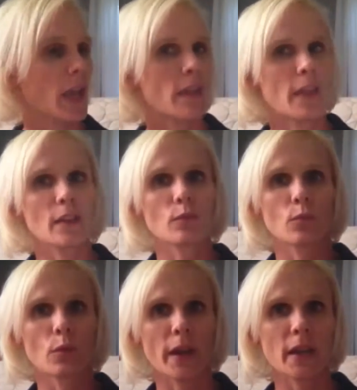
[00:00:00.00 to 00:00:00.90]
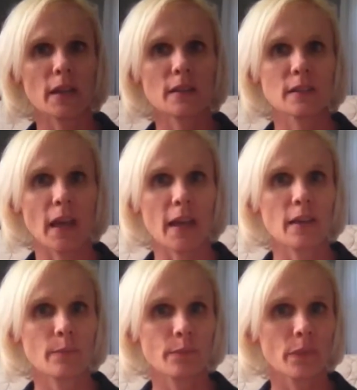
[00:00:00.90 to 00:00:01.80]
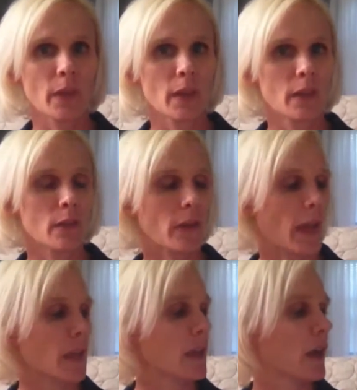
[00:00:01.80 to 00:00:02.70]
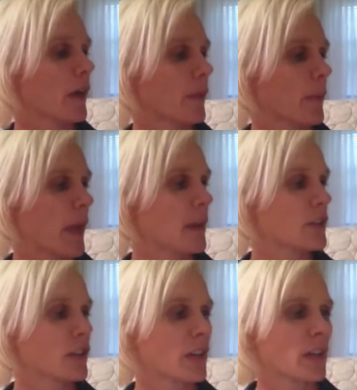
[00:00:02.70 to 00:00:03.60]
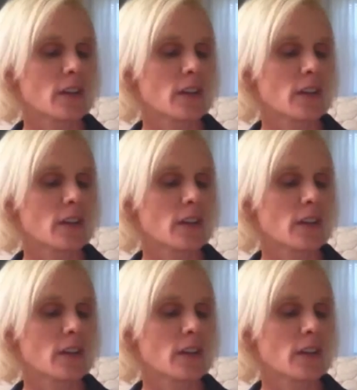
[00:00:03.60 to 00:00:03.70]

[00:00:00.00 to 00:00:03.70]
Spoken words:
And that's right inside, okay, on the page.